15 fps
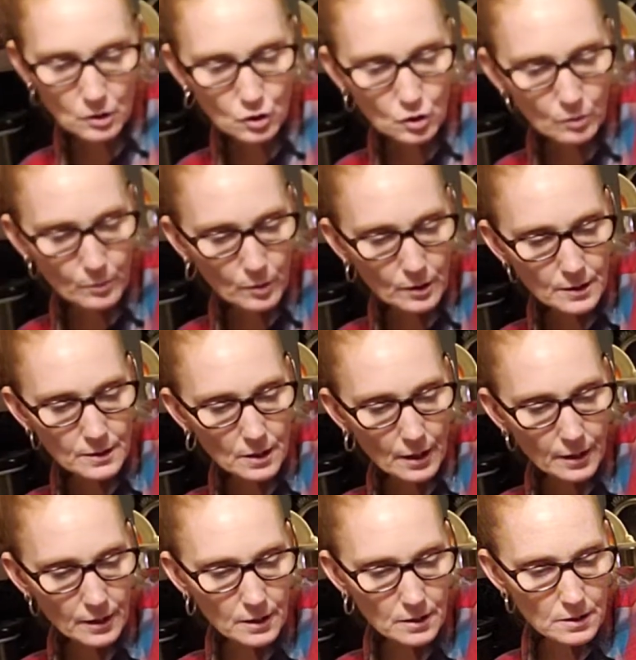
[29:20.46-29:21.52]
super
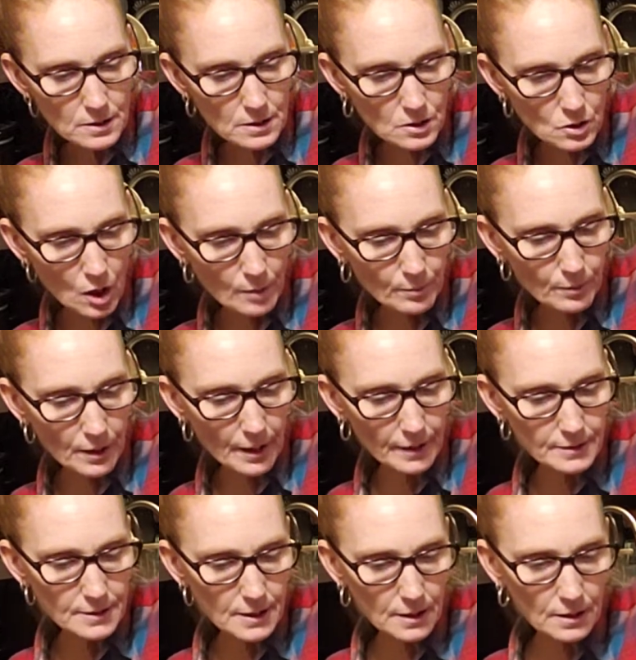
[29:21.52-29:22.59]
excited to start
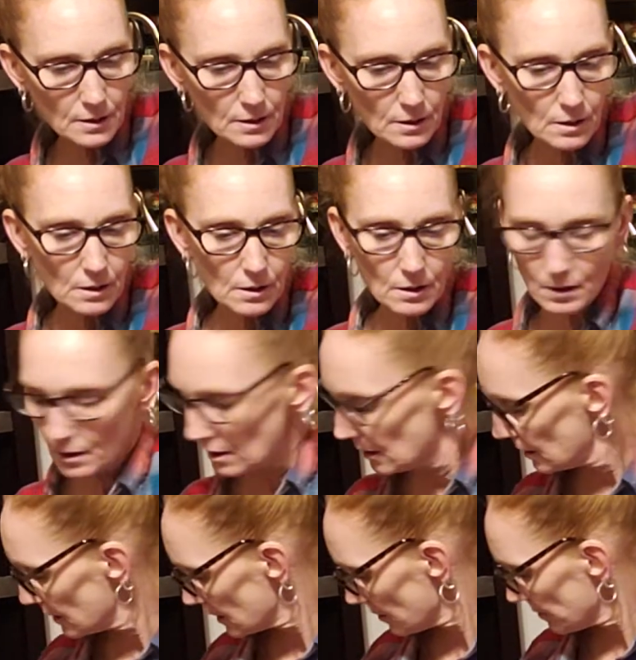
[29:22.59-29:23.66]
planting
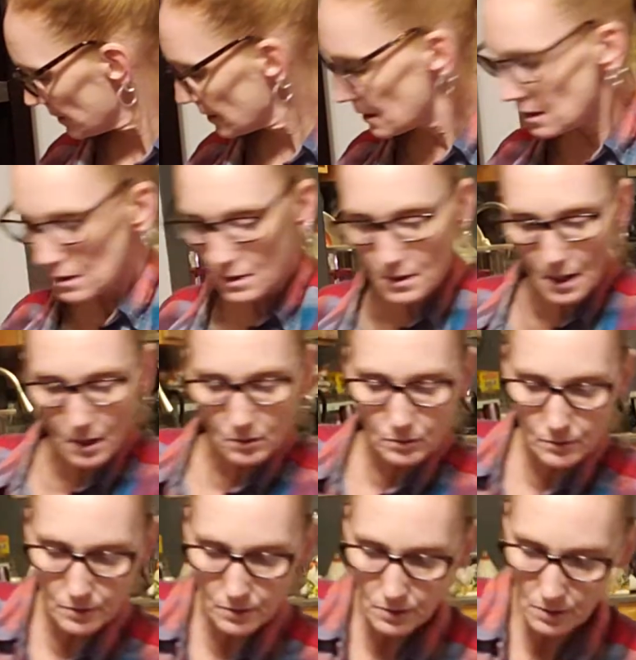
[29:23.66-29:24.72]
in some seed
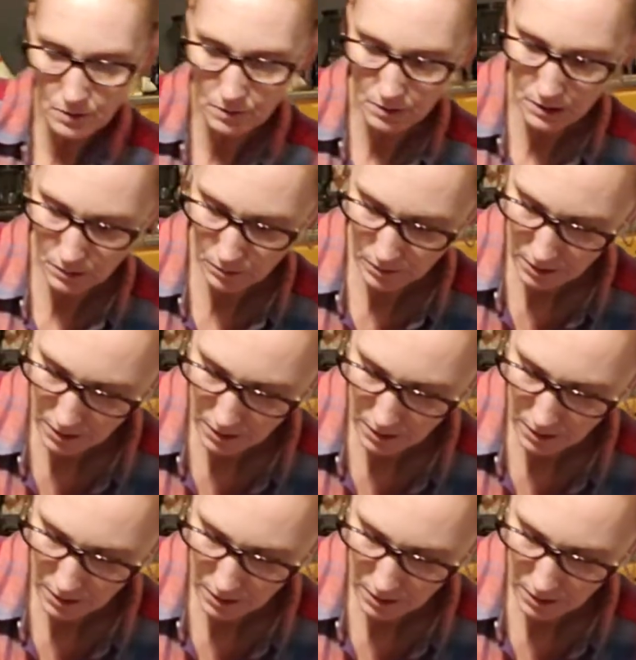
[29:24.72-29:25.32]
cells. This one